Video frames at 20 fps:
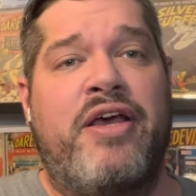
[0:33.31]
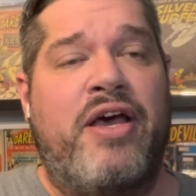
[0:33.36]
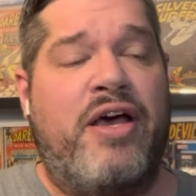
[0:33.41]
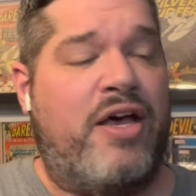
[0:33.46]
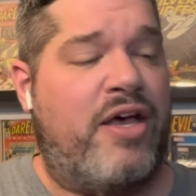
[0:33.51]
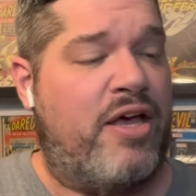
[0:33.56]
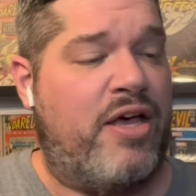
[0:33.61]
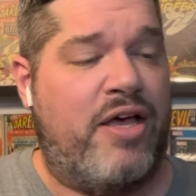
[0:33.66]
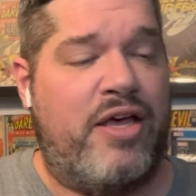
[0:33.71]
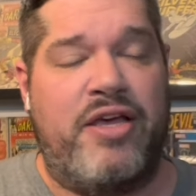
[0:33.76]

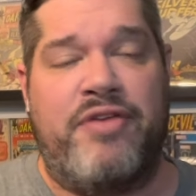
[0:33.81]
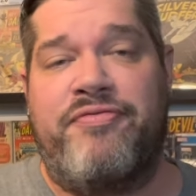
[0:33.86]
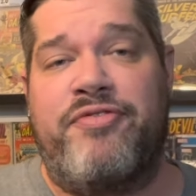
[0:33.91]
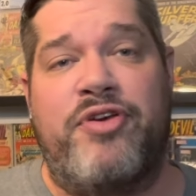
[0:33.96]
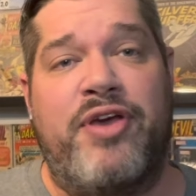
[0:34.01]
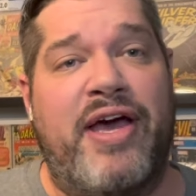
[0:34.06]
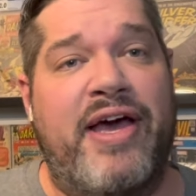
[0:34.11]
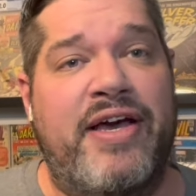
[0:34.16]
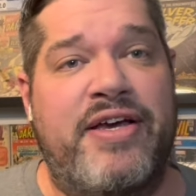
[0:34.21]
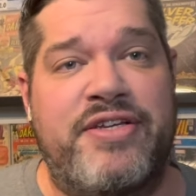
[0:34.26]
If you
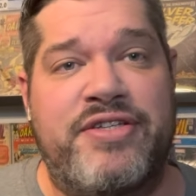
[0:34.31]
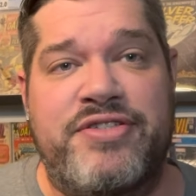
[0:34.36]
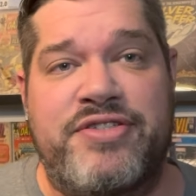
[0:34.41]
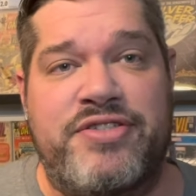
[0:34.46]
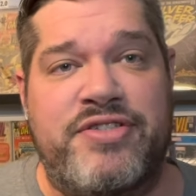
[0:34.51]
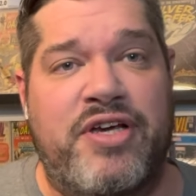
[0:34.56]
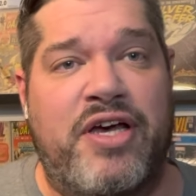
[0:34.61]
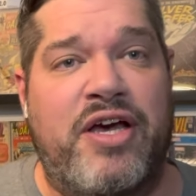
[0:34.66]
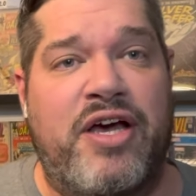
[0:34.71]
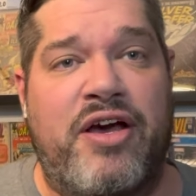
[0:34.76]
guys
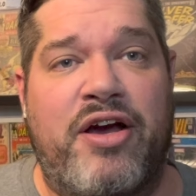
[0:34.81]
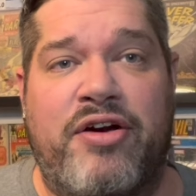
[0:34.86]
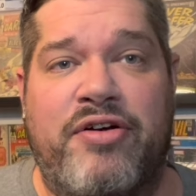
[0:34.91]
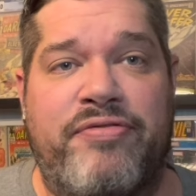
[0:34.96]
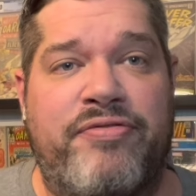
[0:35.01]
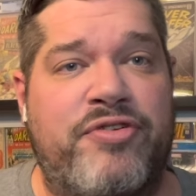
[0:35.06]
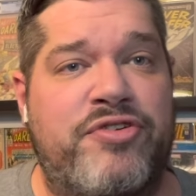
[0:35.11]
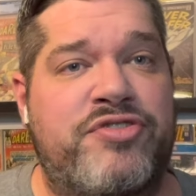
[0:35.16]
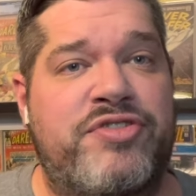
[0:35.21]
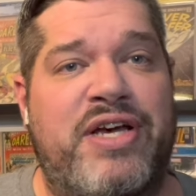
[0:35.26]
are
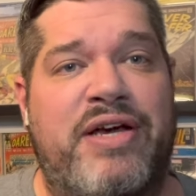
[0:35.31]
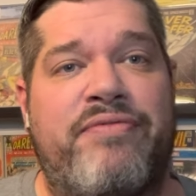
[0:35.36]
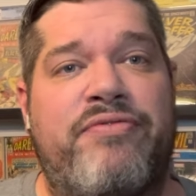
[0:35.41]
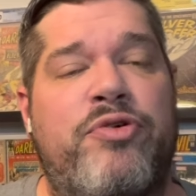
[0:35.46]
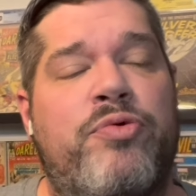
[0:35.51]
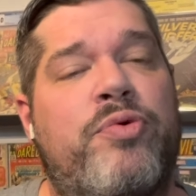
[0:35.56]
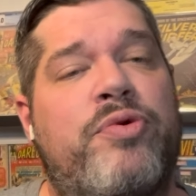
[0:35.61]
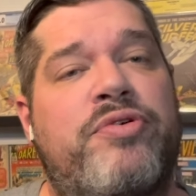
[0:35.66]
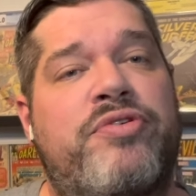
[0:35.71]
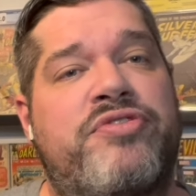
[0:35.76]
first-time
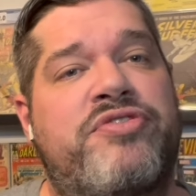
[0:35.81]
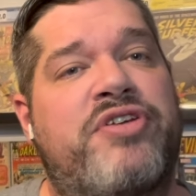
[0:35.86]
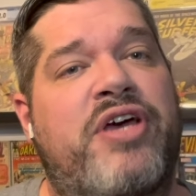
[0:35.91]
viewers,